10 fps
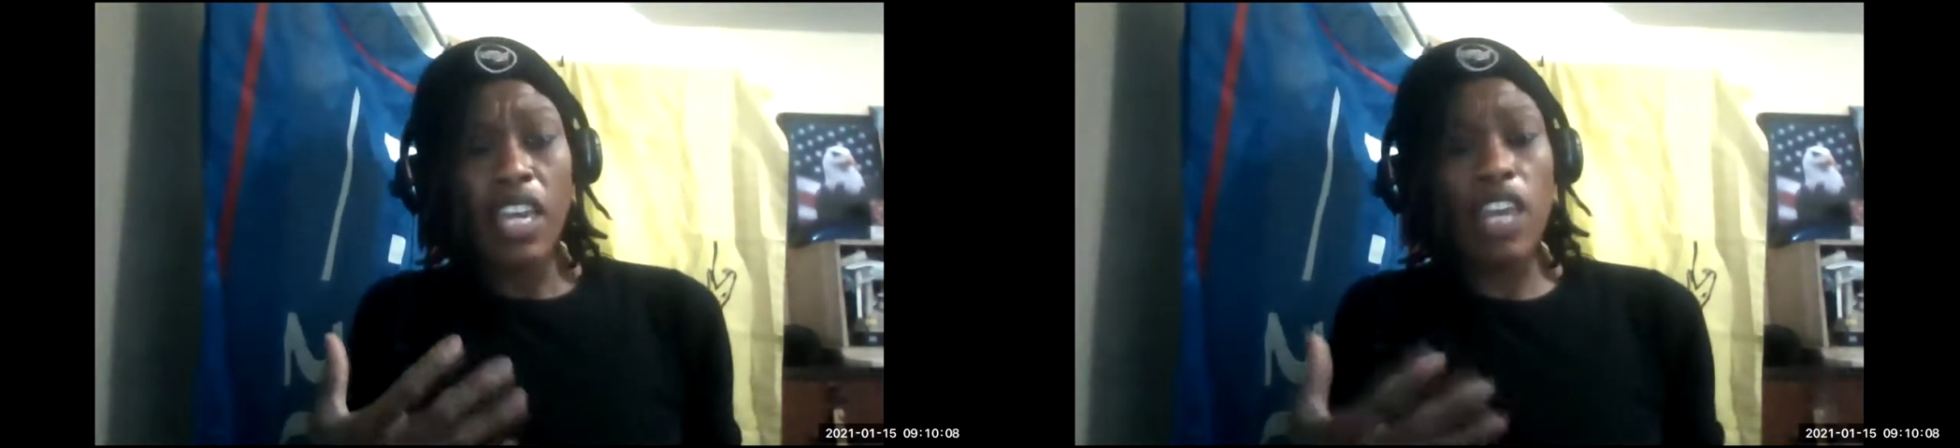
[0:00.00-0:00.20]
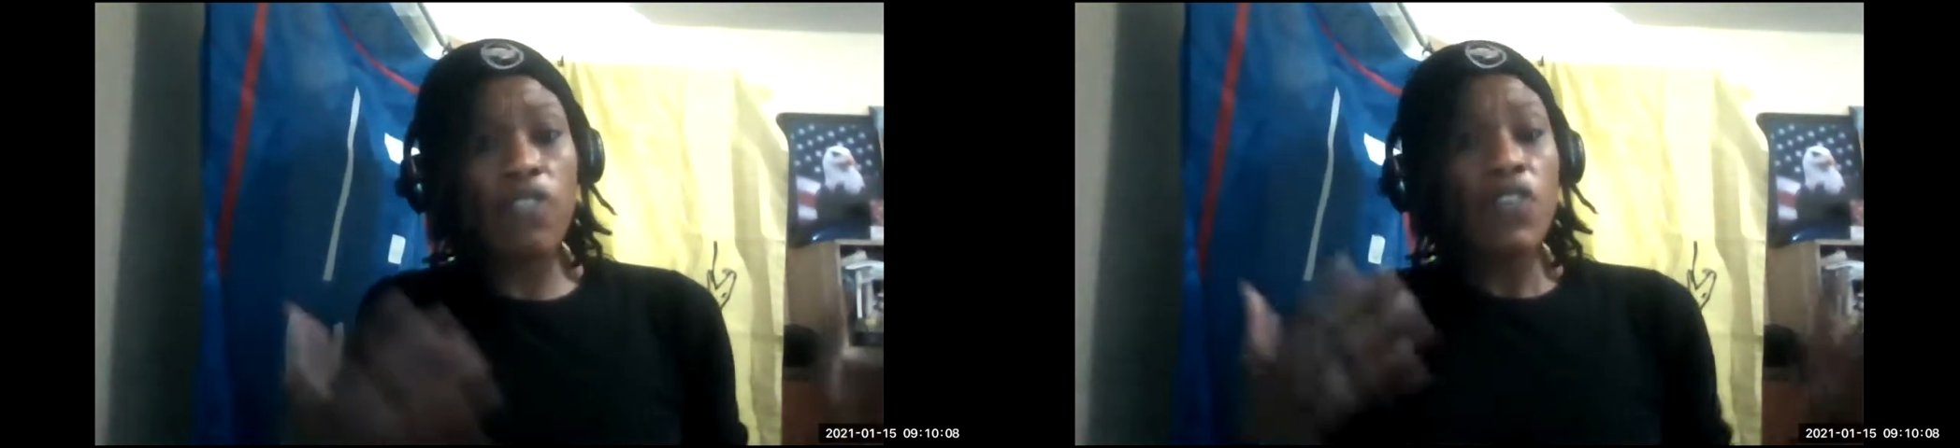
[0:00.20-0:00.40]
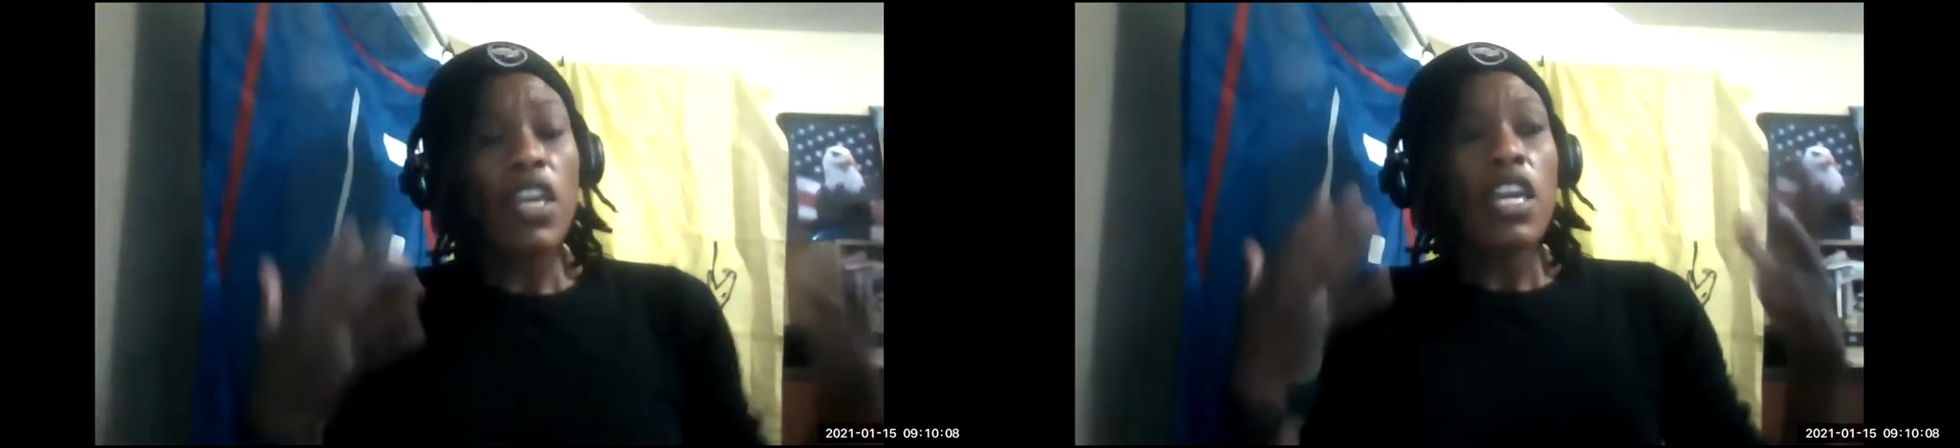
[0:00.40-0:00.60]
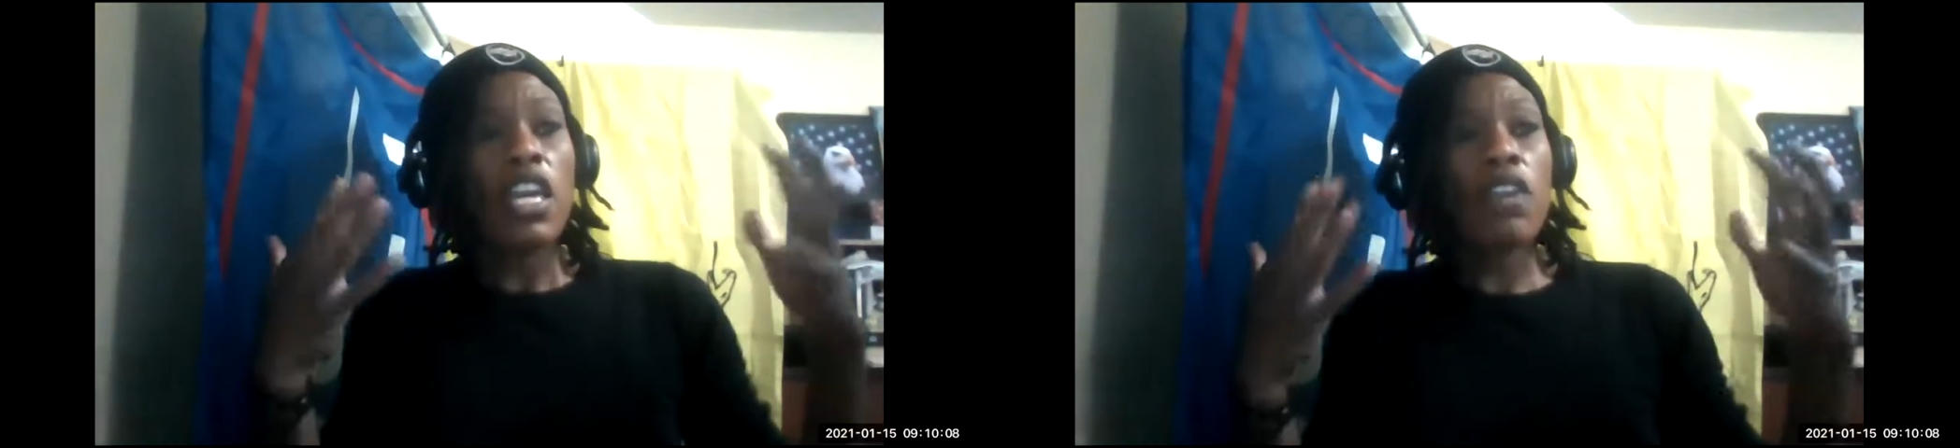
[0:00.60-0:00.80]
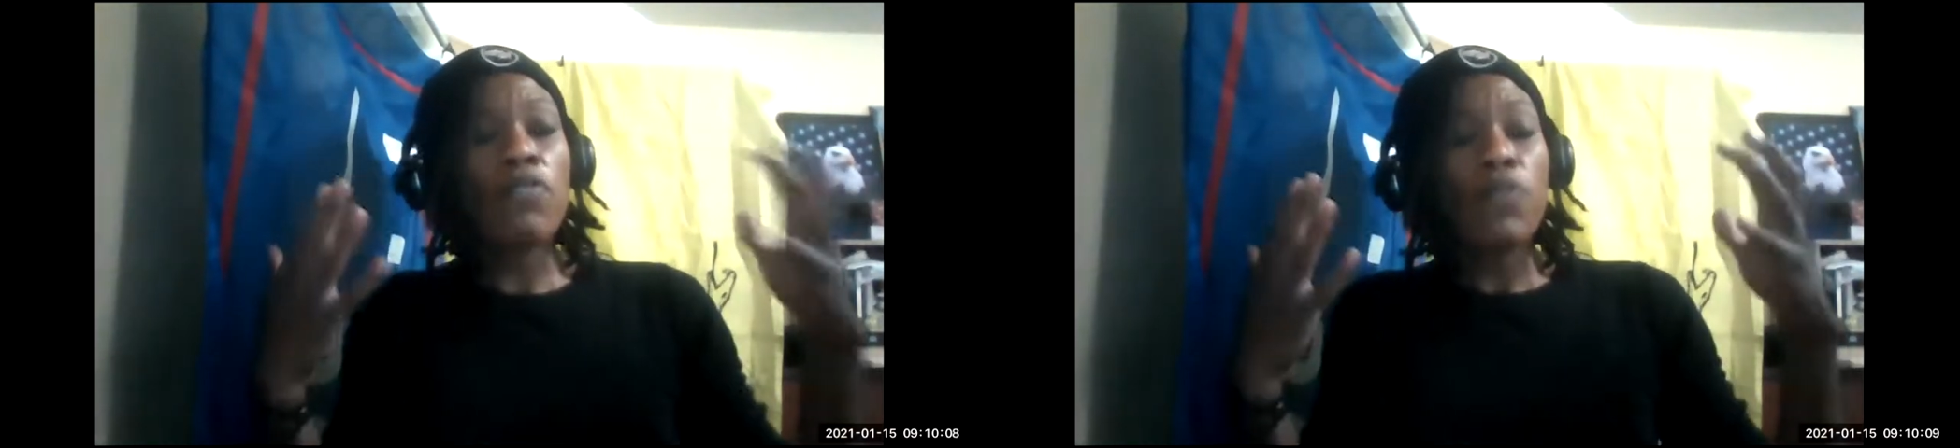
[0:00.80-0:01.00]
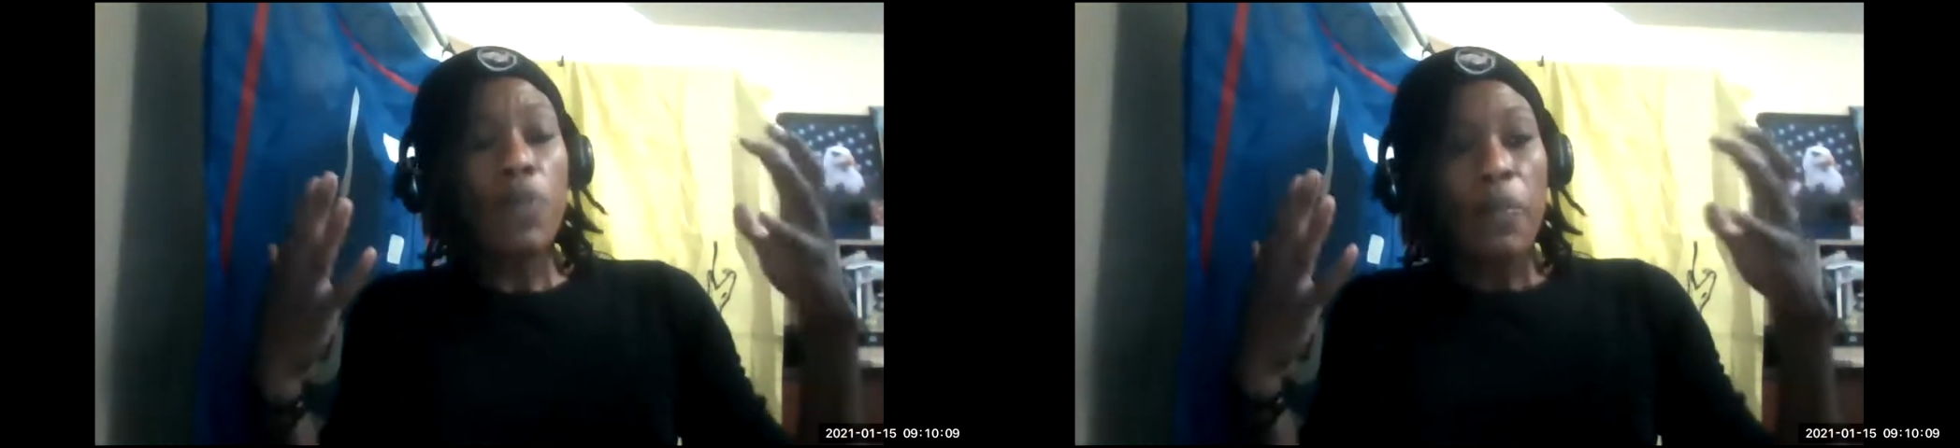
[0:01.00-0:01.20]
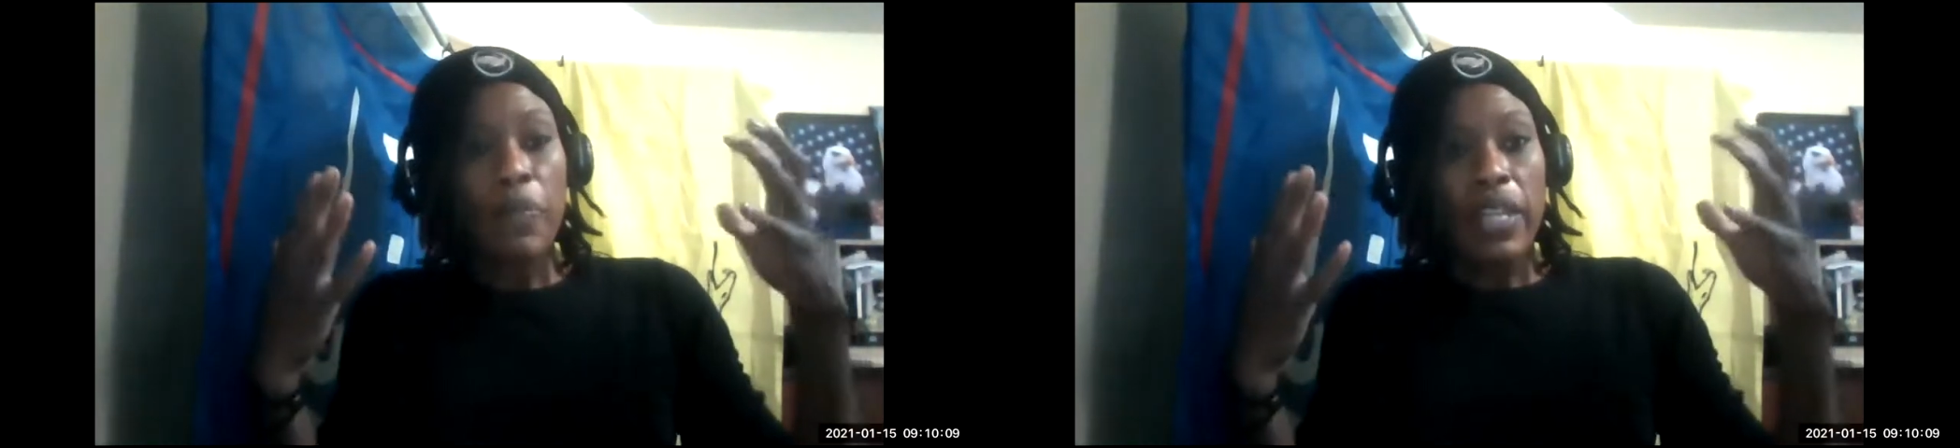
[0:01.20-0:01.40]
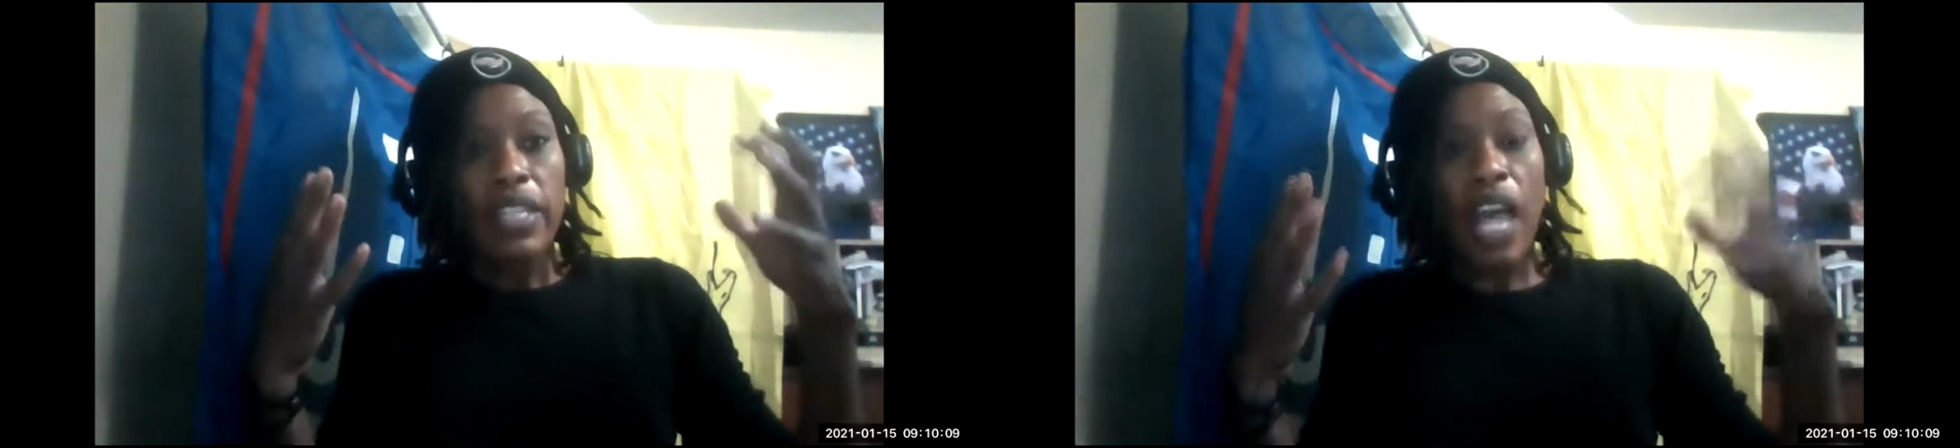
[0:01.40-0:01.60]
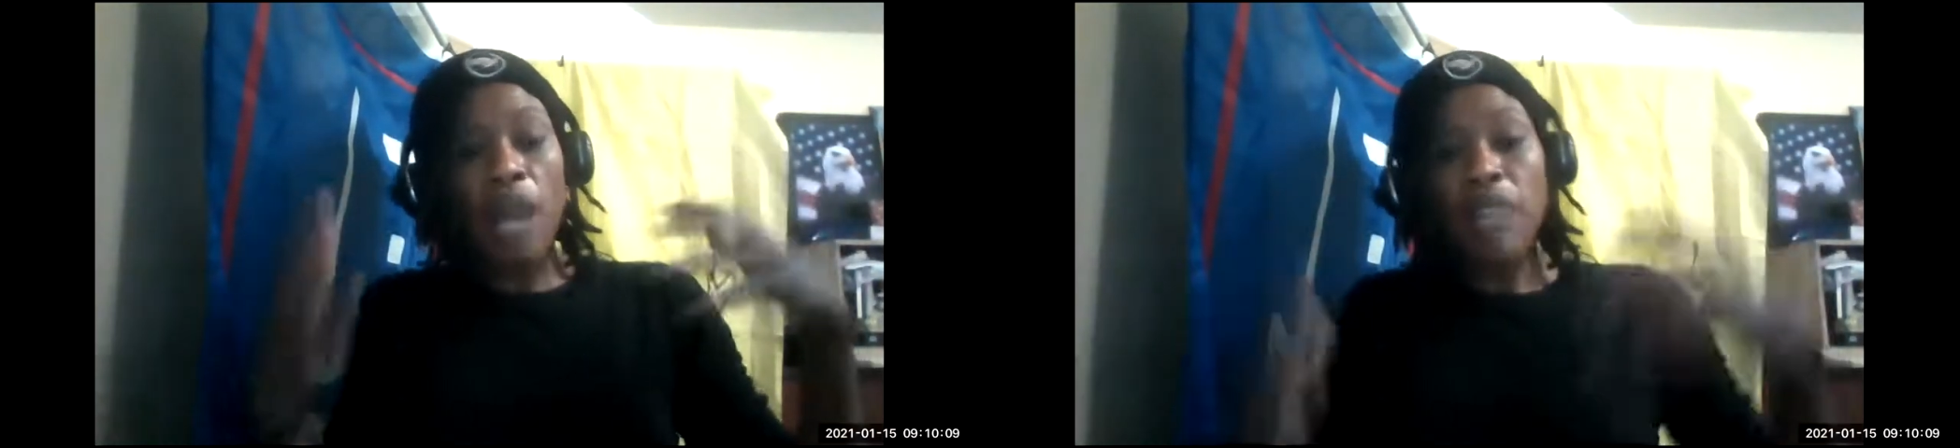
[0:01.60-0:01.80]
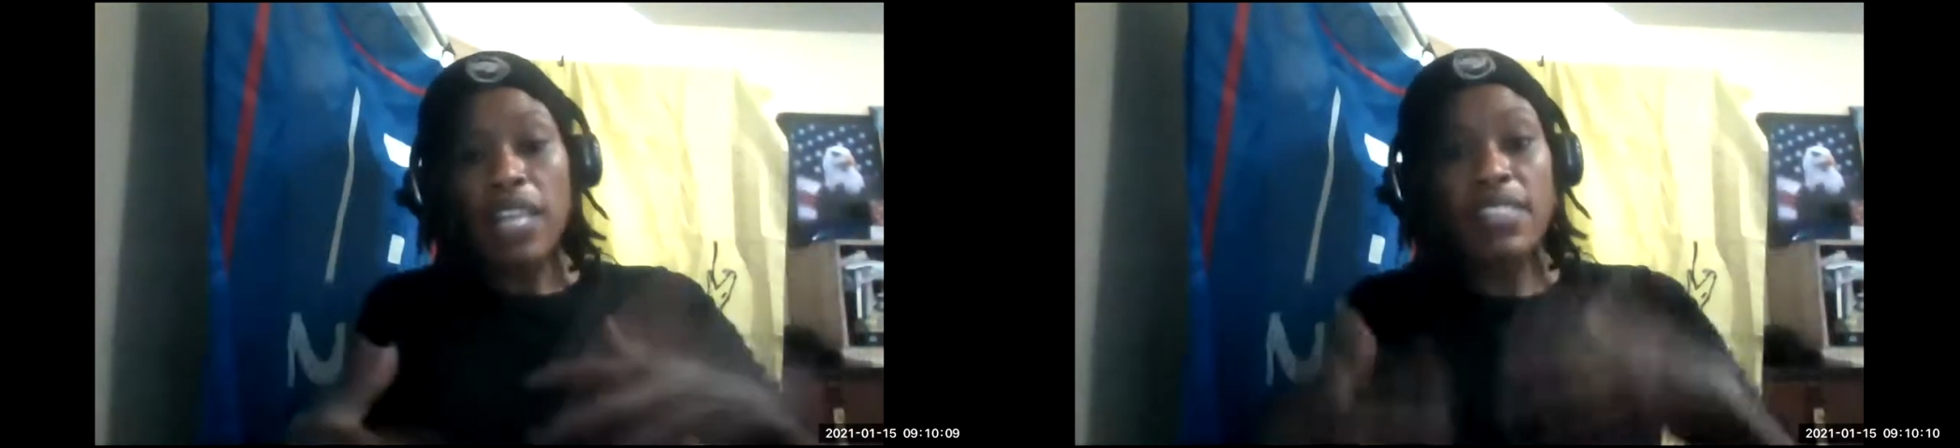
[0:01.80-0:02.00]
if now I'm not